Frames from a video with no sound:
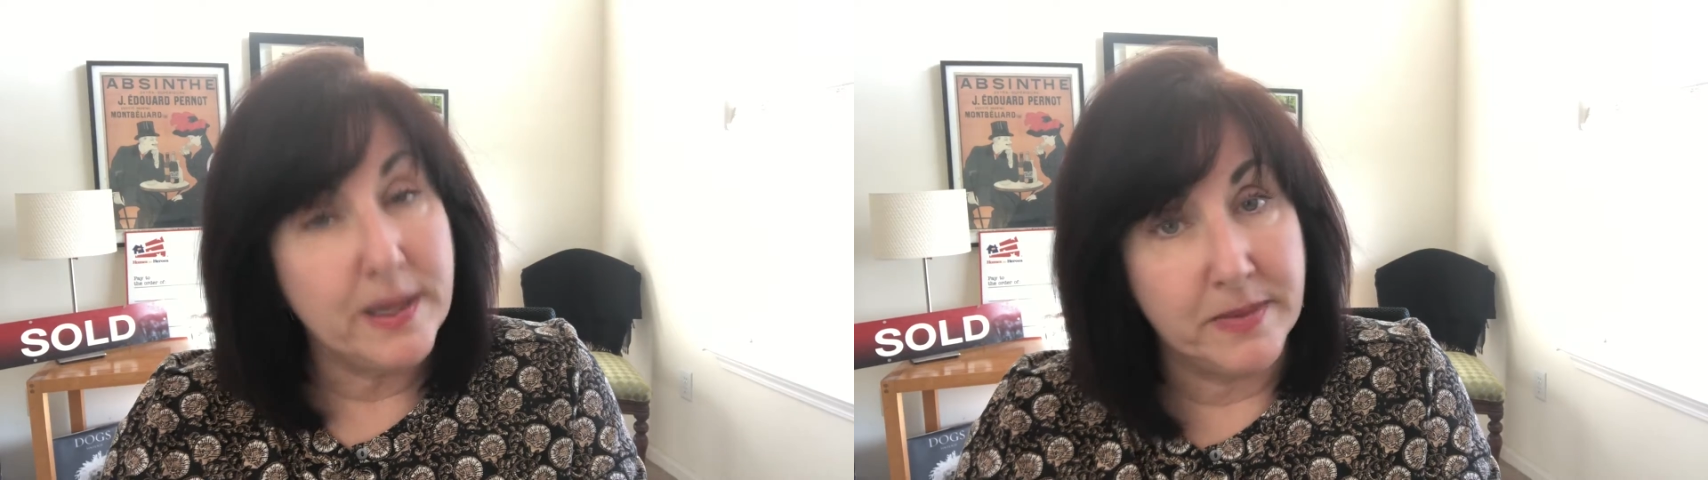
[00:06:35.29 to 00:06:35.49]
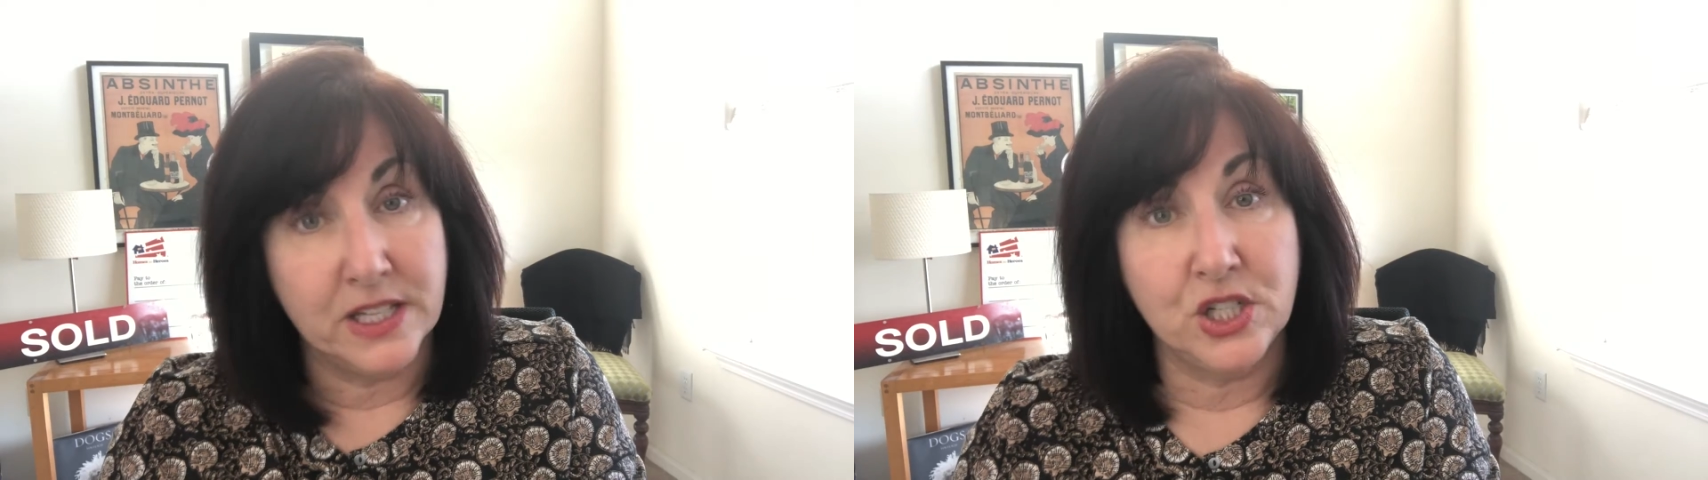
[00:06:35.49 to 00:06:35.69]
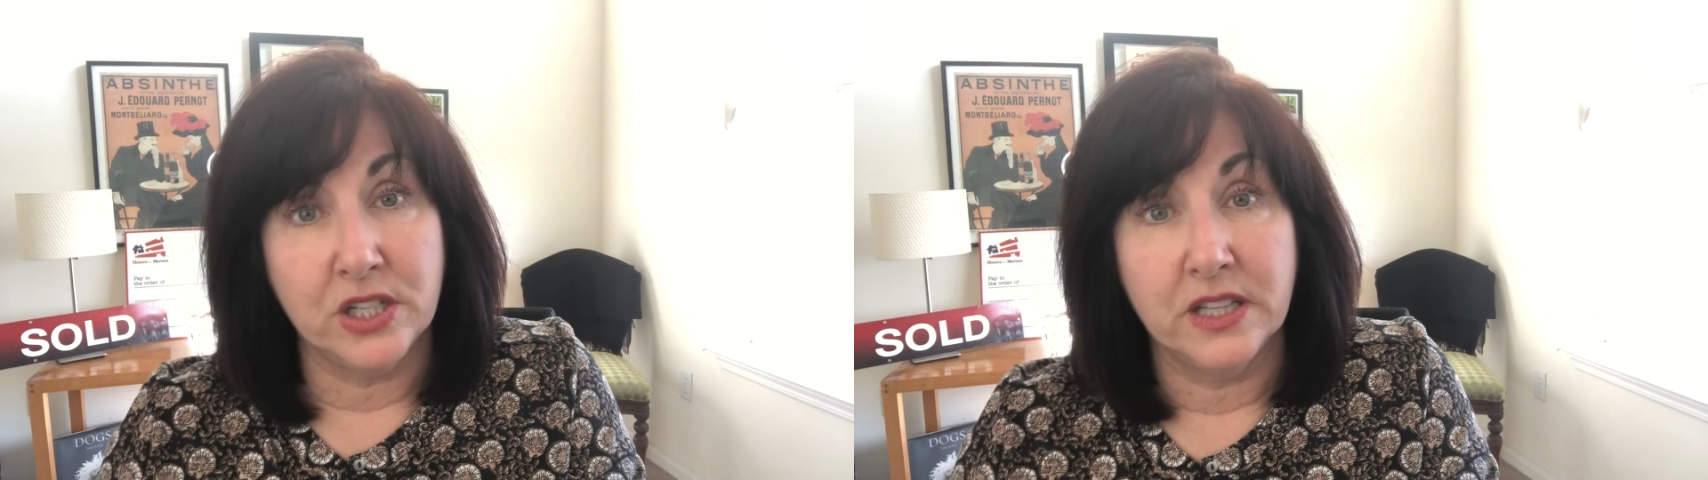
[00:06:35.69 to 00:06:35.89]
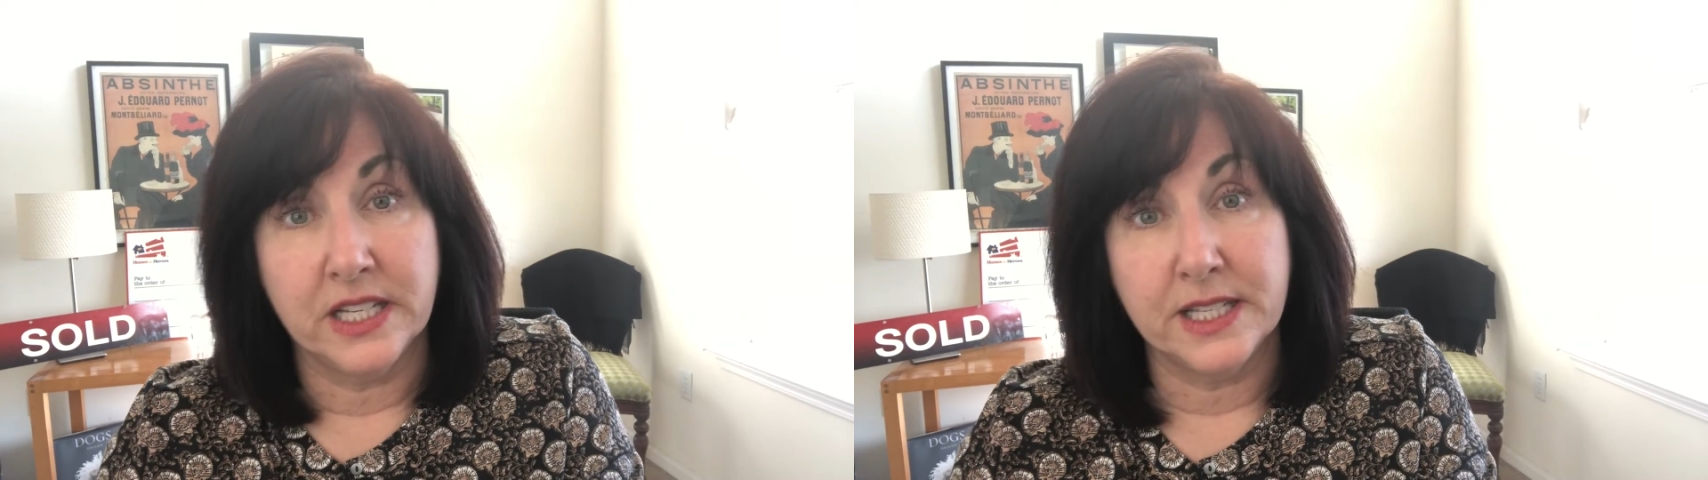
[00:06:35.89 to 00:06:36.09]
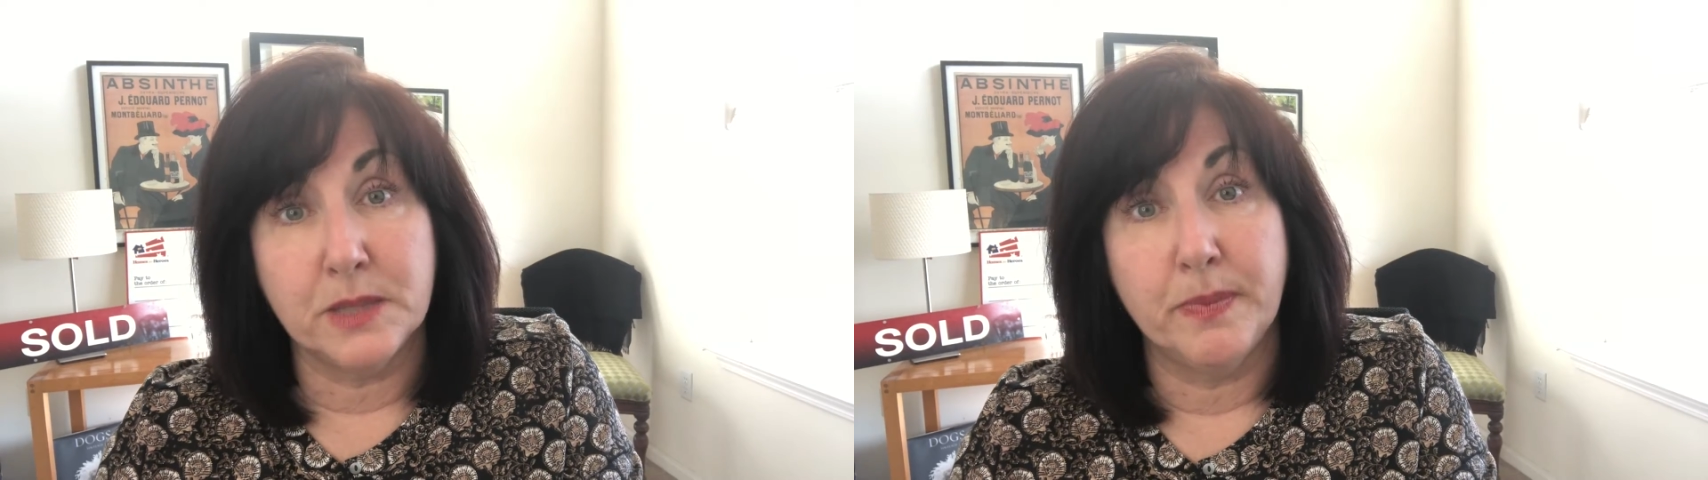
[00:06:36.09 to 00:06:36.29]
mentioned
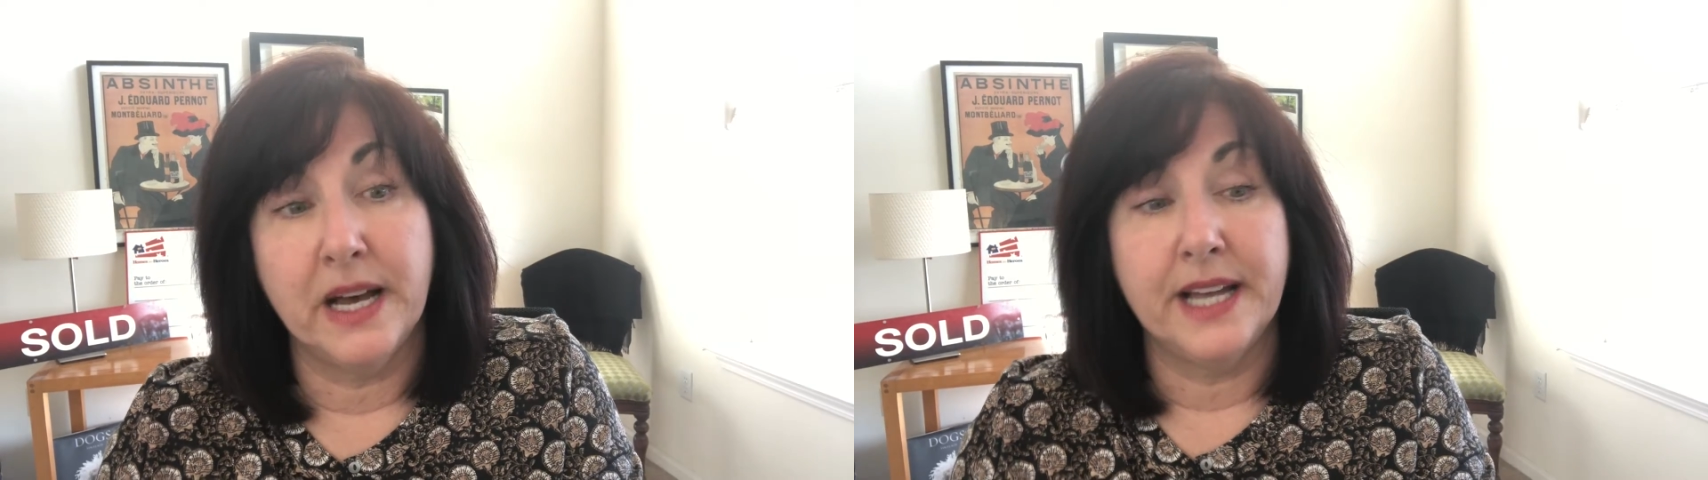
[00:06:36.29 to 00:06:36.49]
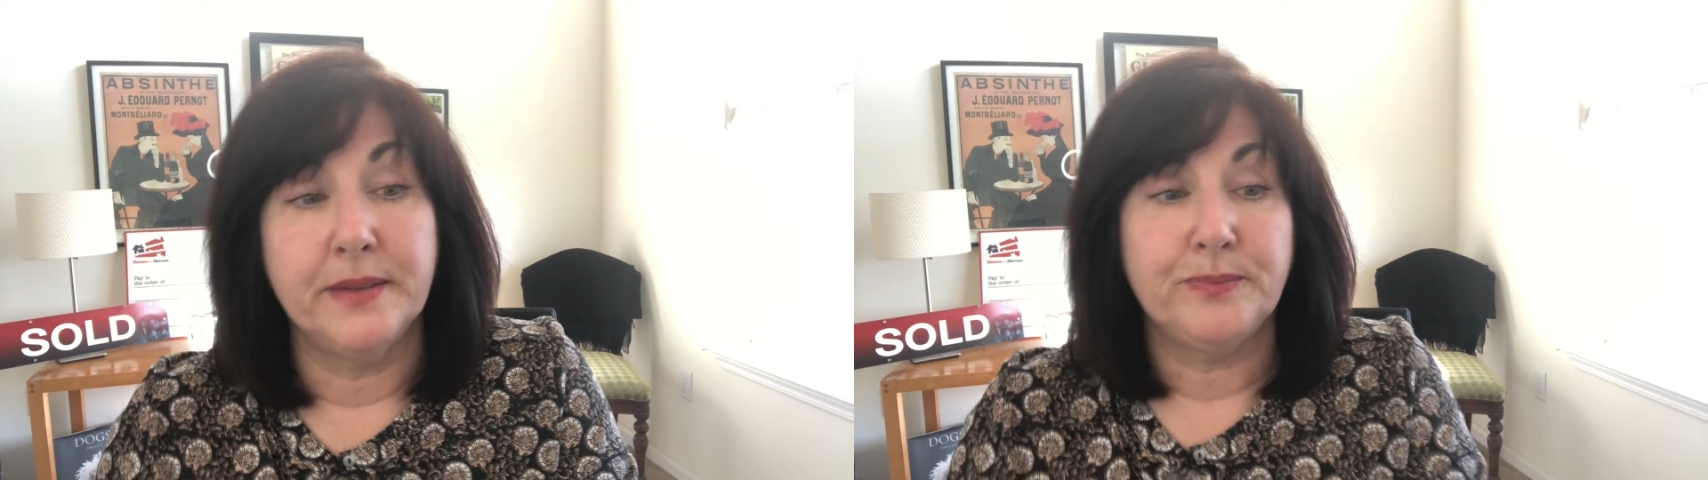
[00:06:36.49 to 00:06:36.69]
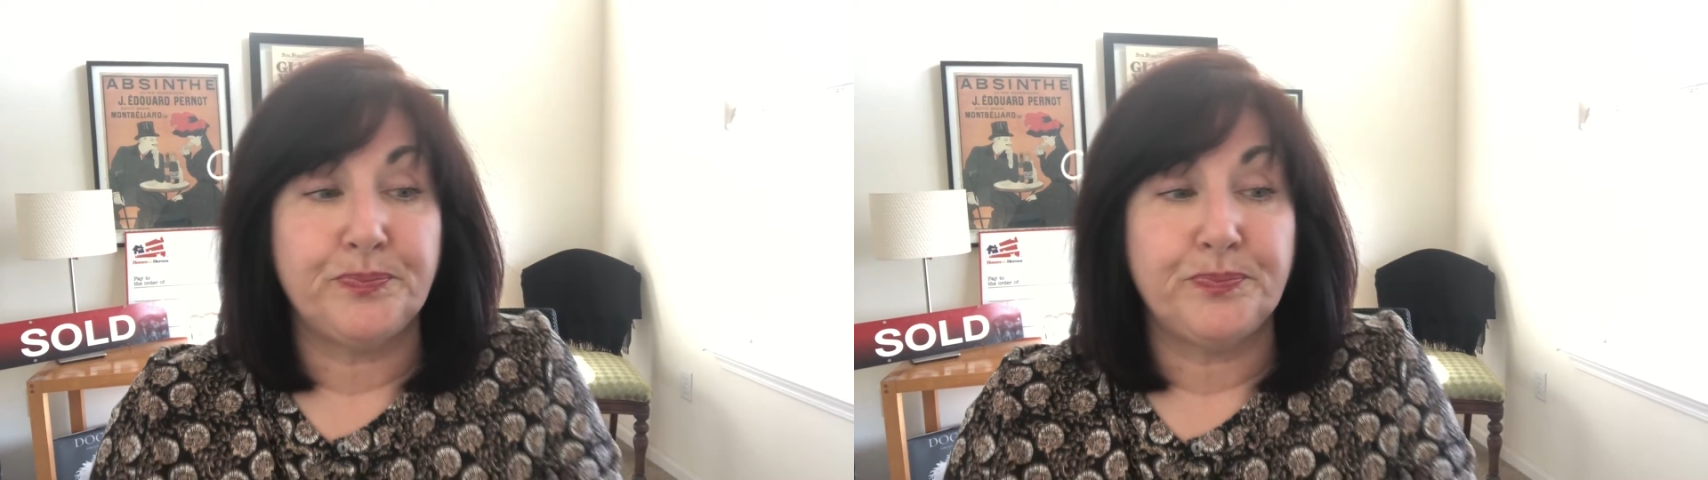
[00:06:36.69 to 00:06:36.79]
this, but